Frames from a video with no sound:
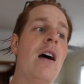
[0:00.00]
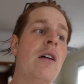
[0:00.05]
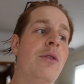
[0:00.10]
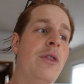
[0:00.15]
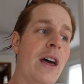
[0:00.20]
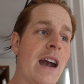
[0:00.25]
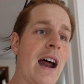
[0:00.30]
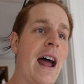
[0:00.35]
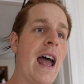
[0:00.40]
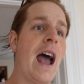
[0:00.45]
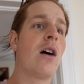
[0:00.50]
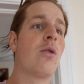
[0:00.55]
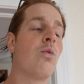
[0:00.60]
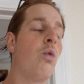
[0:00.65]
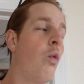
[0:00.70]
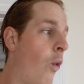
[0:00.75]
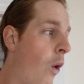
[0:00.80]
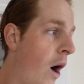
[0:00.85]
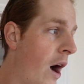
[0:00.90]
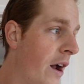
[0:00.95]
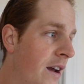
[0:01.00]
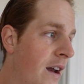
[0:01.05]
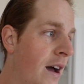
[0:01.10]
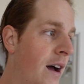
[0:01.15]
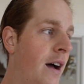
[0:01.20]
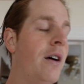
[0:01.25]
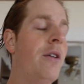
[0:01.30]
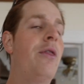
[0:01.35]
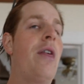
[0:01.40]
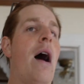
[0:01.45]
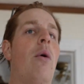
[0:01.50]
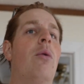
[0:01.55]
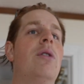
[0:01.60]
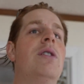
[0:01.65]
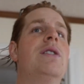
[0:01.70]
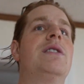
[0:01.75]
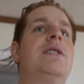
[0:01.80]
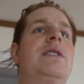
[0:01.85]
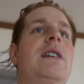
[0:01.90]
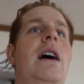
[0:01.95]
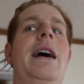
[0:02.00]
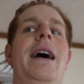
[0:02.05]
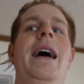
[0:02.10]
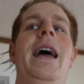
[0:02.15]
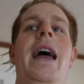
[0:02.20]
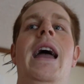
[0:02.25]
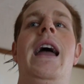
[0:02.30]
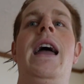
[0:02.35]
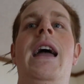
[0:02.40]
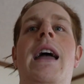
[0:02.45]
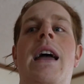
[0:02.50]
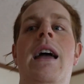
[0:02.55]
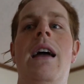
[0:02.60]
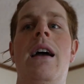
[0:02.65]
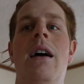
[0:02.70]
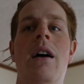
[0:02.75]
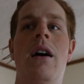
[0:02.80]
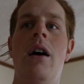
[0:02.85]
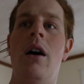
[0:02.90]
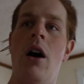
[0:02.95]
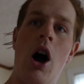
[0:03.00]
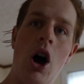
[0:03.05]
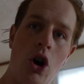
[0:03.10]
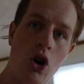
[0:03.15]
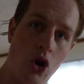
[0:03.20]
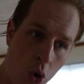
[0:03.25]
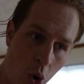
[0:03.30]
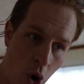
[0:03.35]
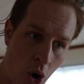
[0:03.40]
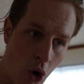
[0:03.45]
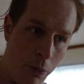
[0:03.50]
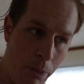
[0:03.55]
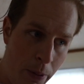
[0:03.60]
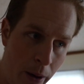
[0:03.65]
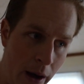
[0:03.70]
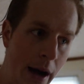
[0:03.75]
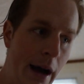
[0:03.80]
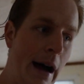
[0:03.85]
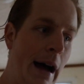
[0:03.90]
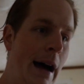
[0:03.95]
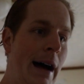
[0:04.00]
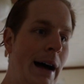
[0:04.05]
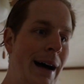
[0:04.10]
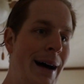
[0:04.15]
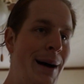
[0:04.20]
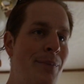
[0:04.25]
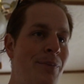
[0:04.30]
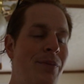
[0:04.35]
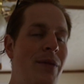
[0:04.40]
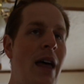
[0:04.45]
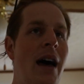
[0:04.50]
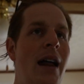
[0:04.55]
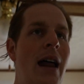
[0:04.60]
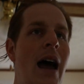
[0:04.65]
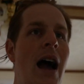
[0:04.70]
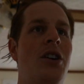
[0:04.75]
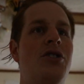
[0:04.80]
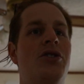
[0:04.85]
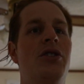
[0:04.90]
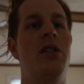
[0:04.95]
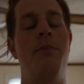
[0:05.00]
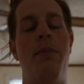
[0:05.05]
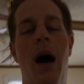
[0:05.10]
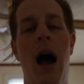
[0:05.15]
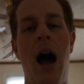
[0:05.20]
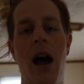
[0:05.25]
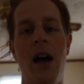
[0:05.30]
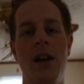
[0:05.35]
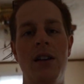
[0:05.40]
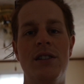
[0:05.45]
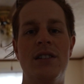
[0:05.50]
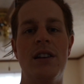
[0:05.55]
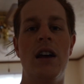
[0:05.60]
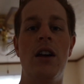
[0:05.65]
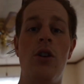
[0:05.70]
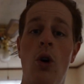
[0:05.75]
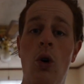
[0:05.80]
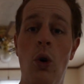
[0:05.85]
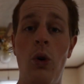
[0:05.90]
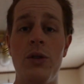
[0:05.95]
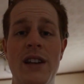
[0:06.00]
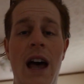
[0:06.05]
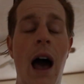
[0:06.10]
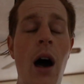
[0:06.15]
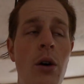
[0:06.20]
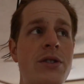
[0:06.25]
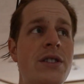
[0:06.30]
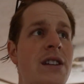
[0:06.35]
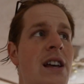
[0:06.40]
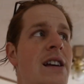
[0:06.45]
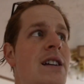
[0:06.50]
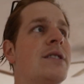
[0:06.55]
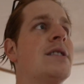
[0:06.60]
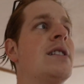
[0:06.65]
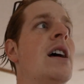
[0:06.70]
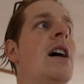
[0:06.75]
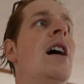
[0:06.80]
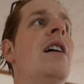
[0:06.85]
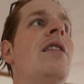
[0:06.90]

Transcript: Then I had one that was a group that actually buys and holds houses.